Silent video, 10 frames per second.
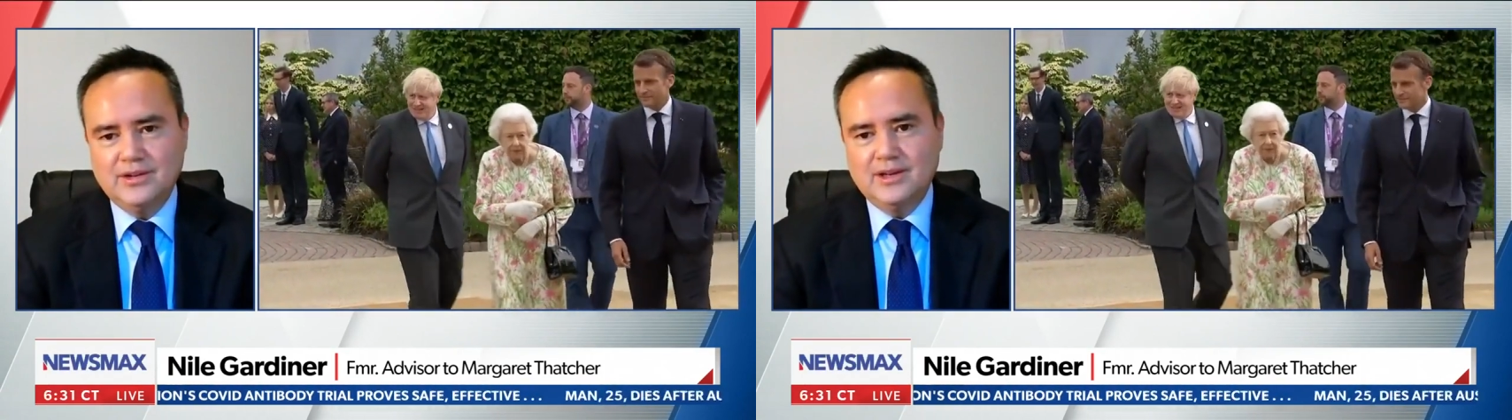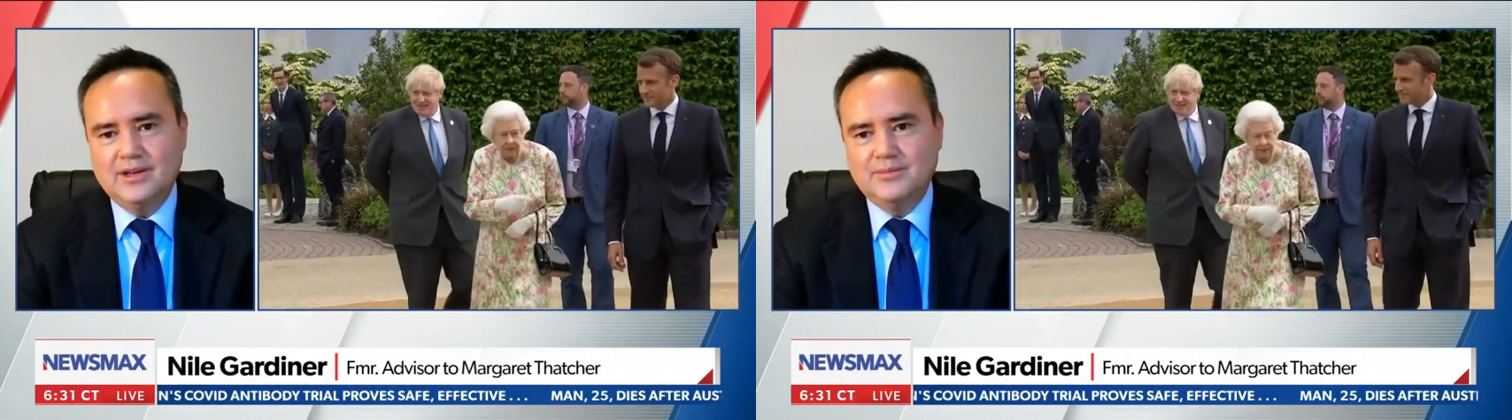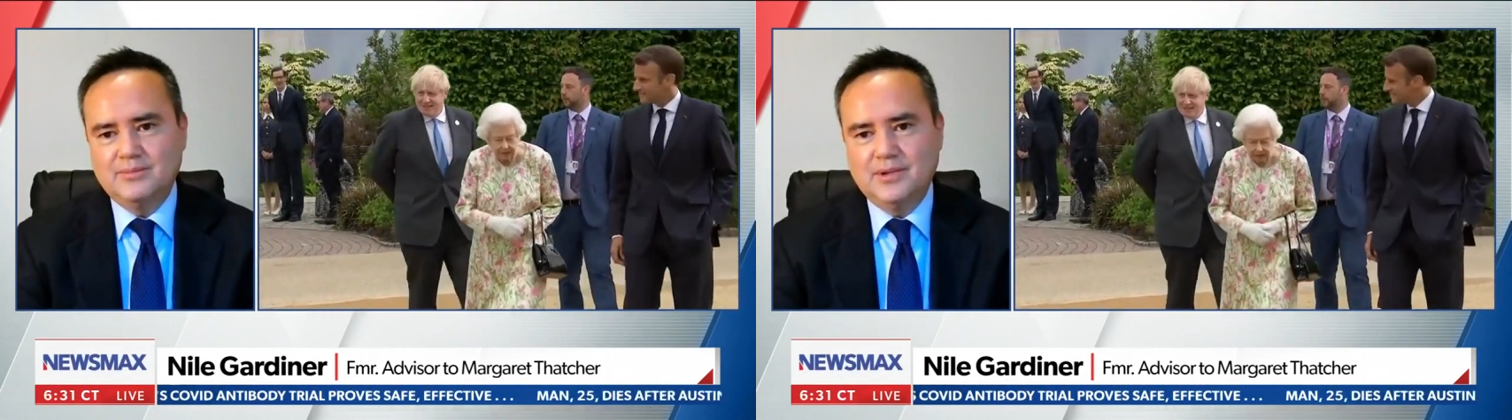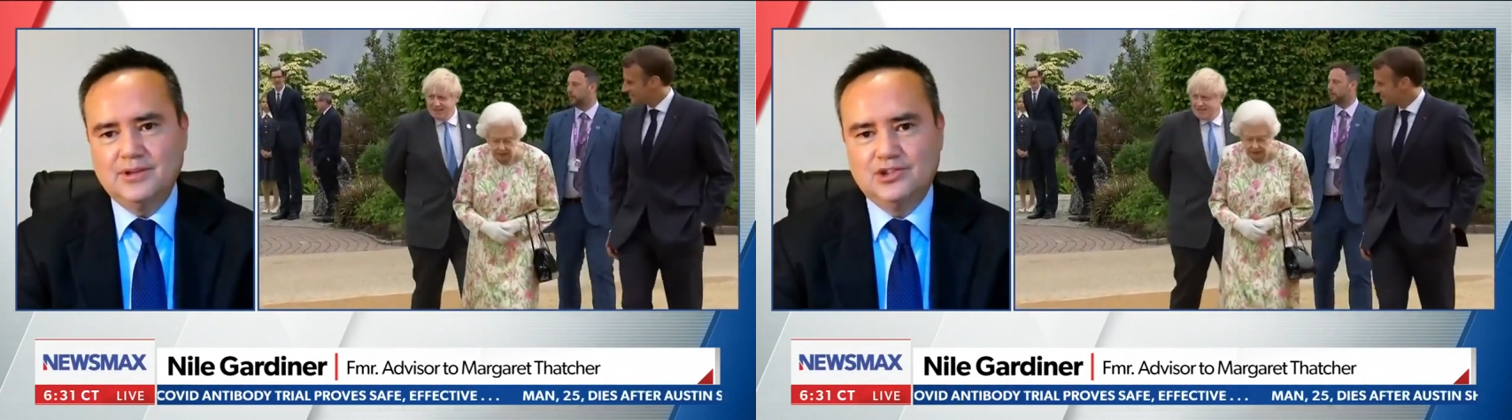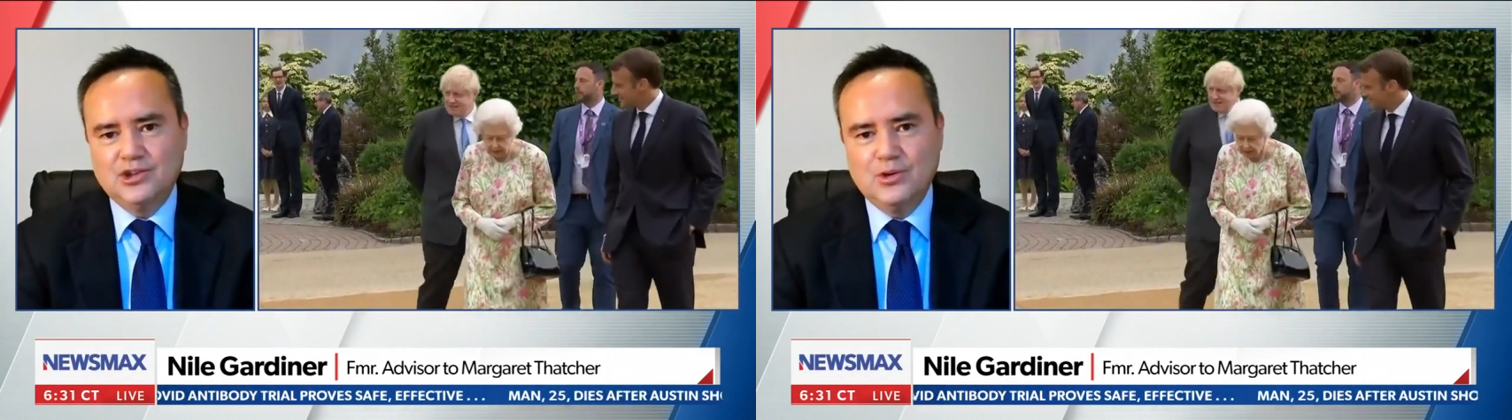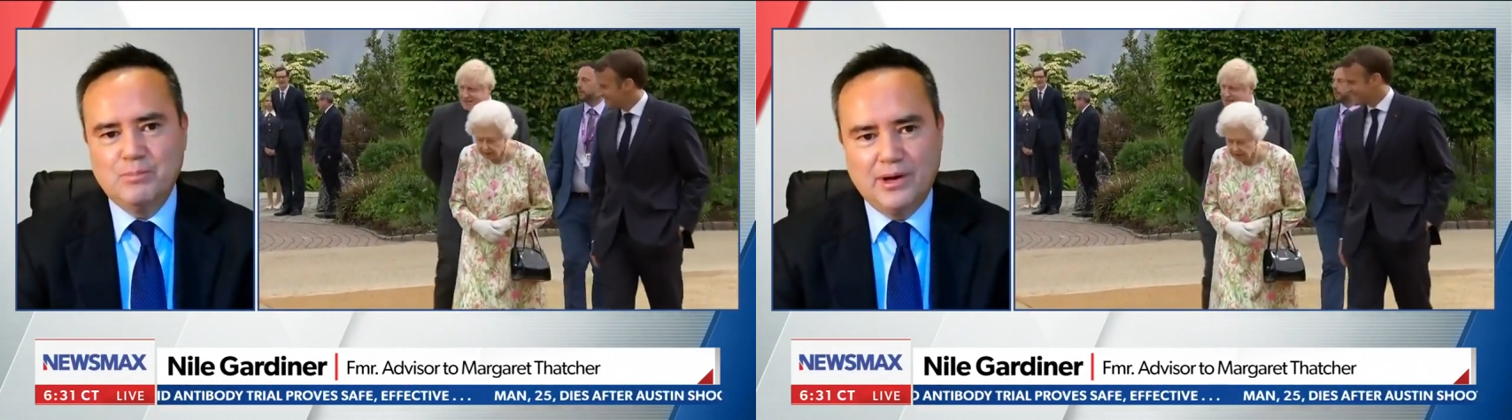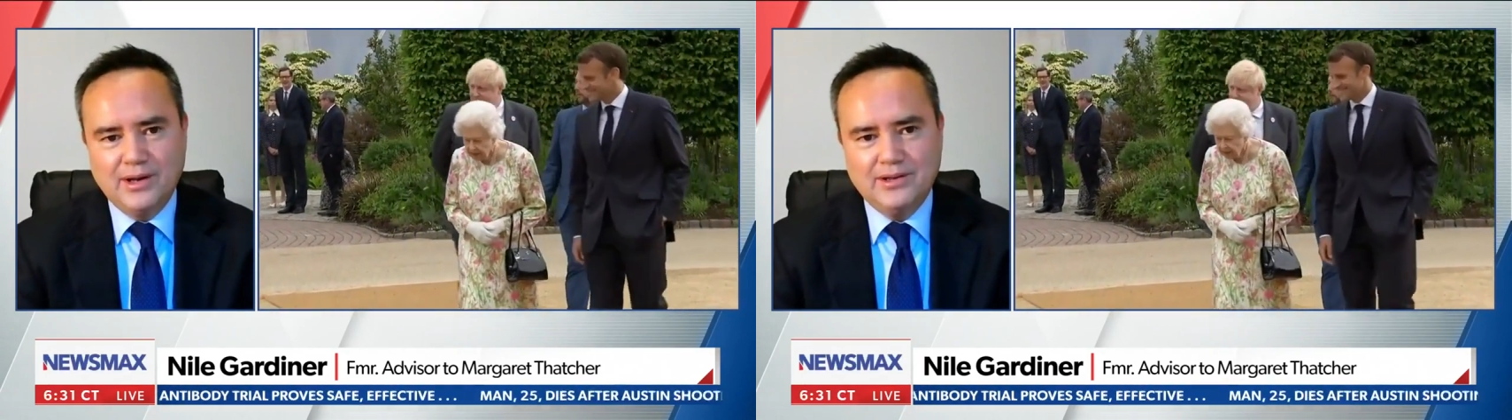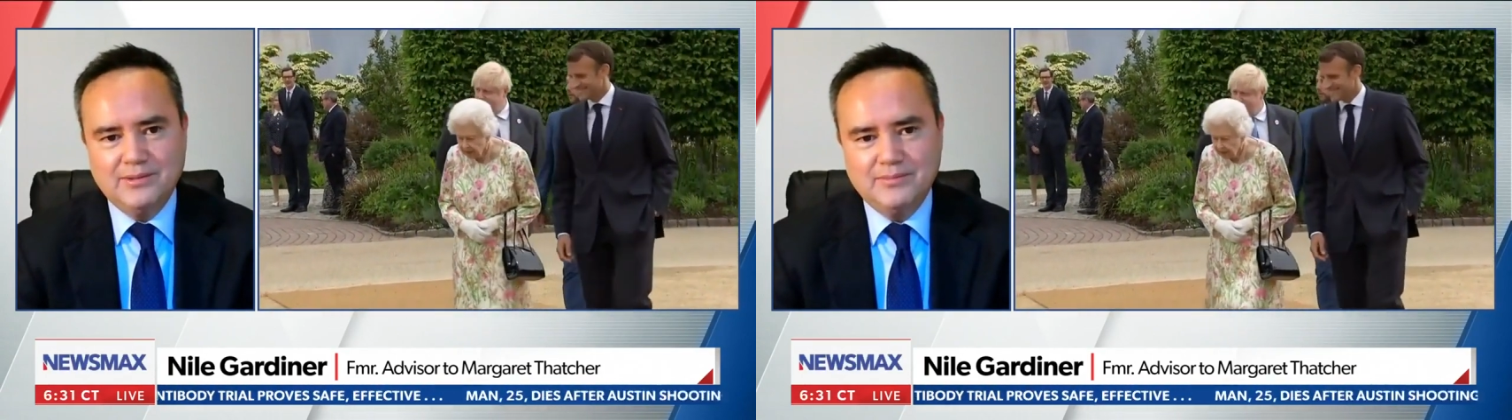uh, Joe
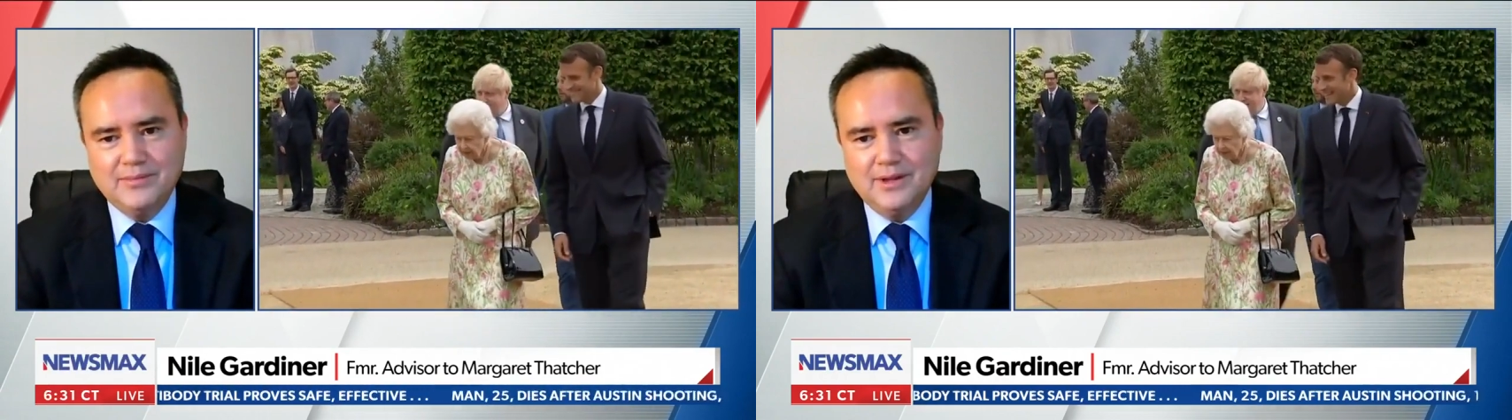Biden